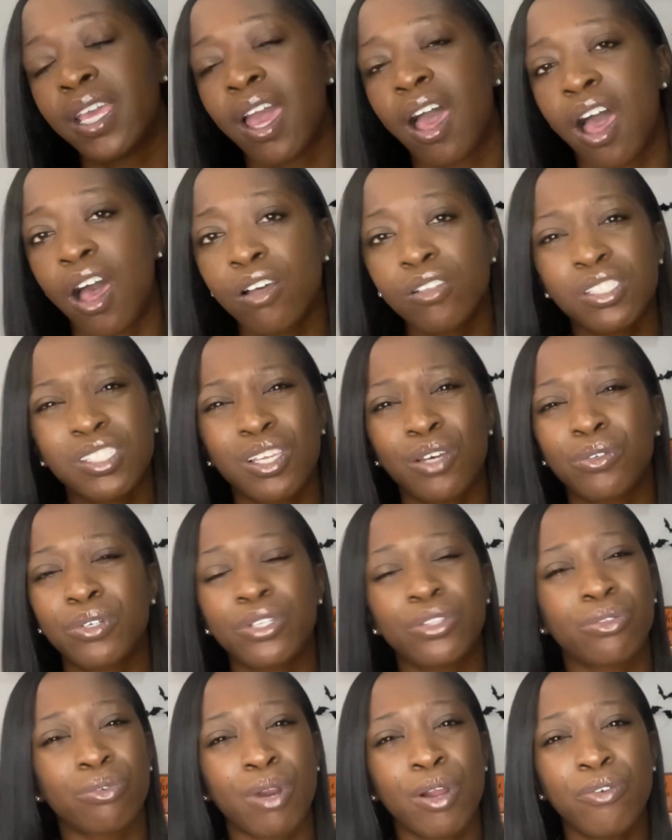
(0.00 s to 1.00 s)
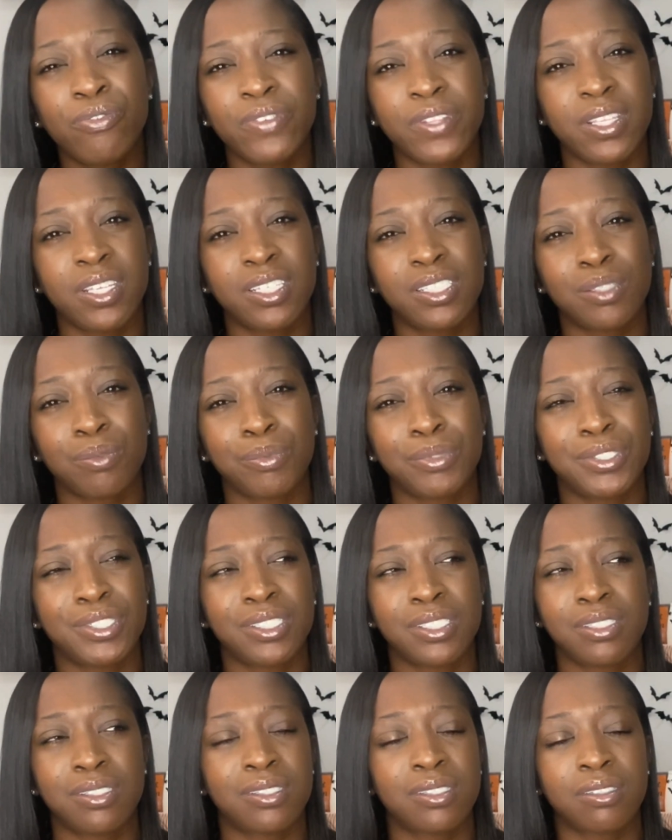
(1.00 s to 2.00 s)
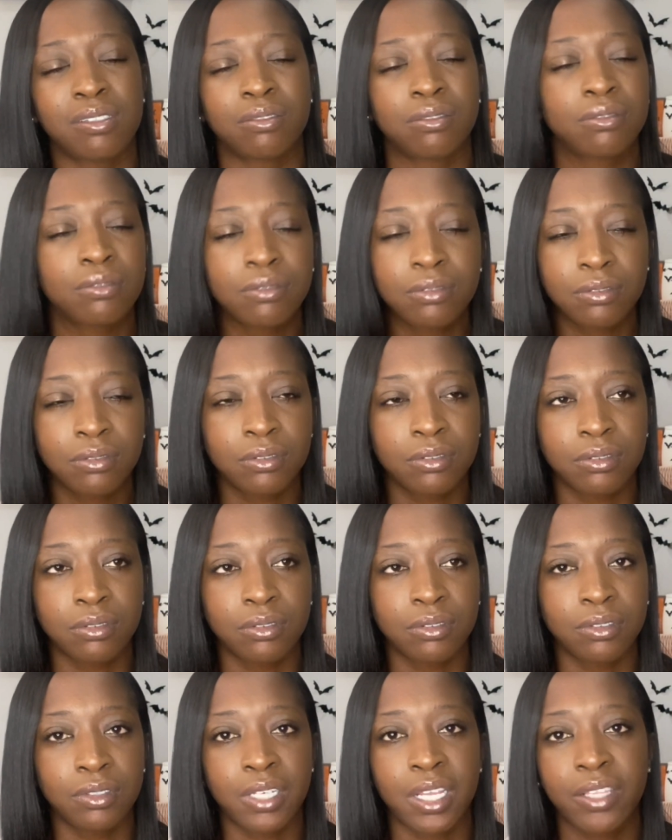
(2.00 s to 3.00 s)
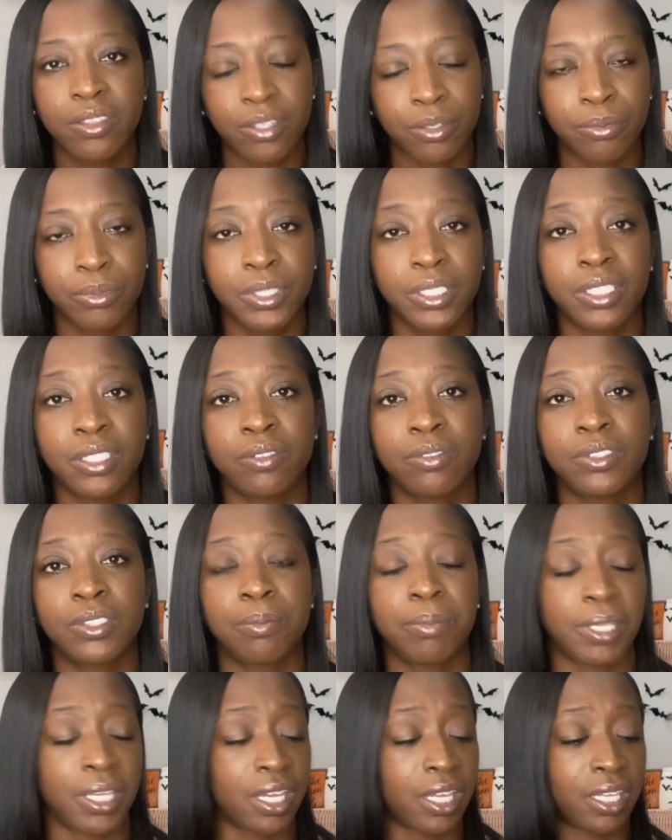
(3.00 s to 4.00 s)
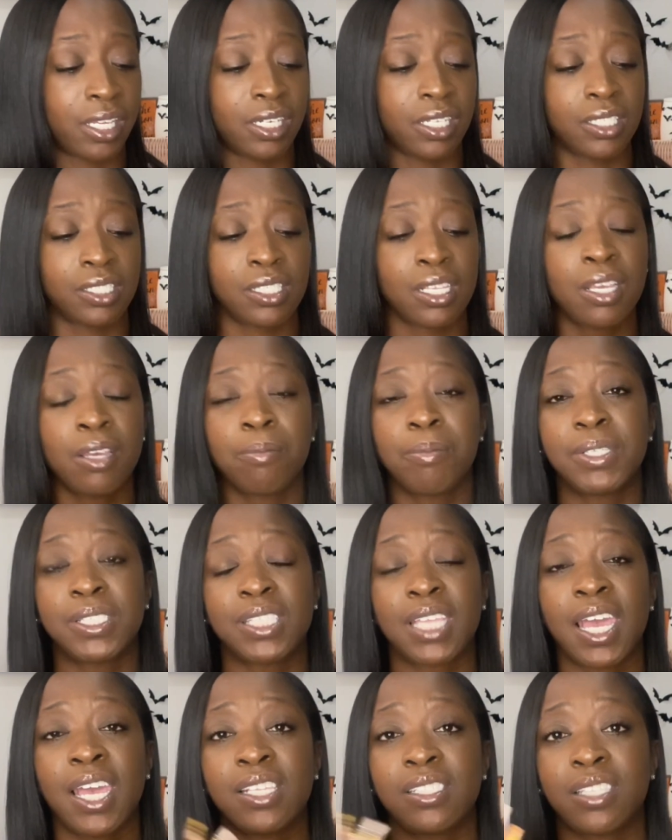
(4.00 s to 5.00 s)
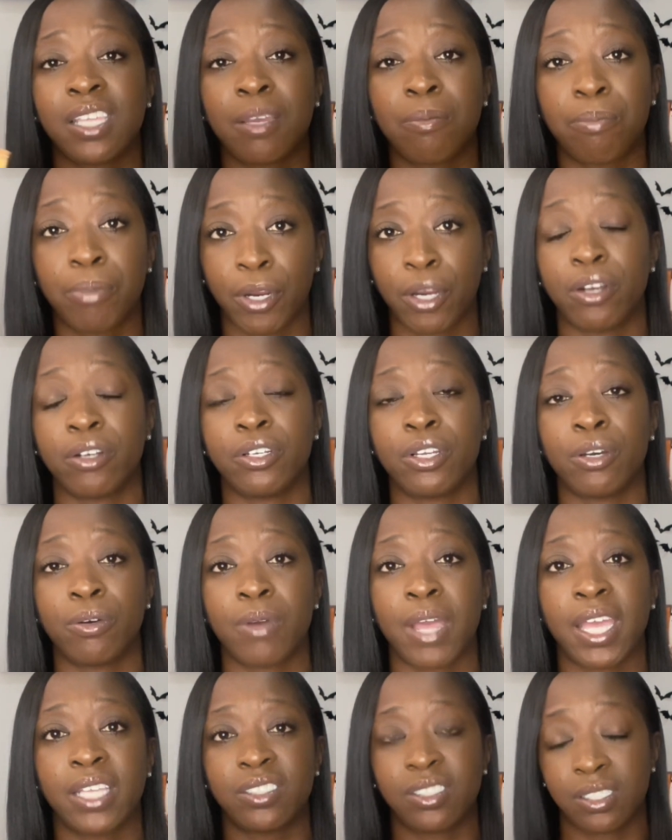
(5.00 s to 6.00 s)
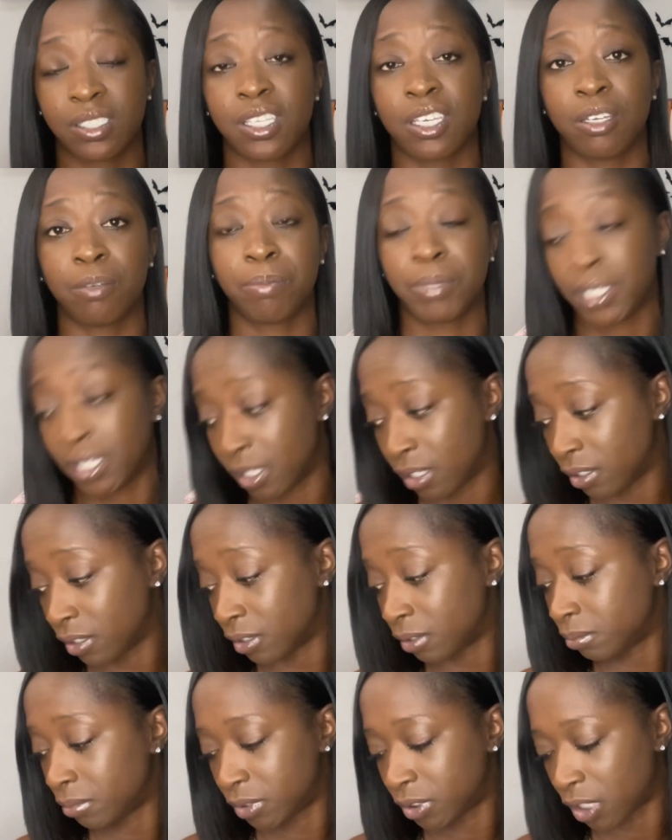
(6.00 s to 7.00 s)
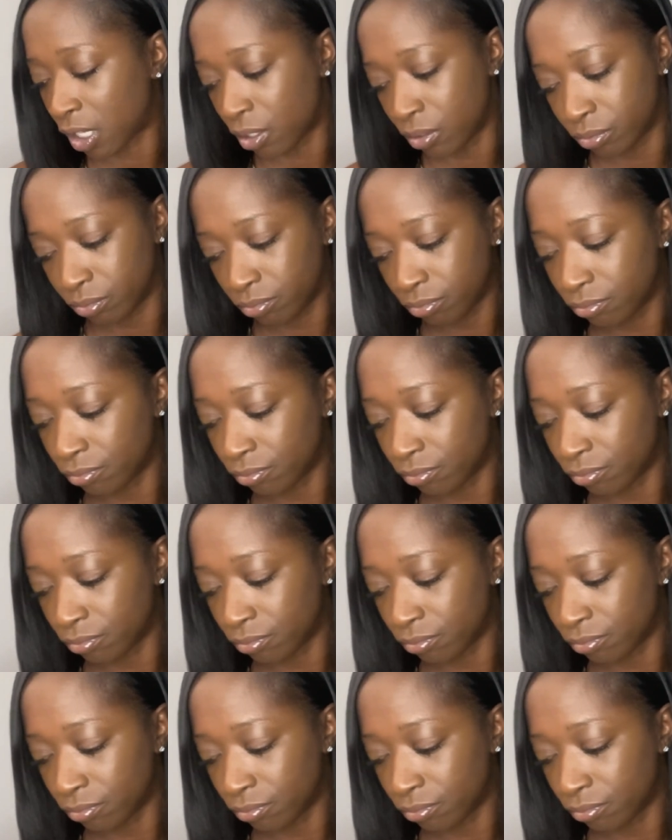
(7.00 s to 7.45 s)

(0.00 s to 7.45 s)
Also, the throw for this was just nothing really, to be honest, besides that burnt note I just kept picking up. So,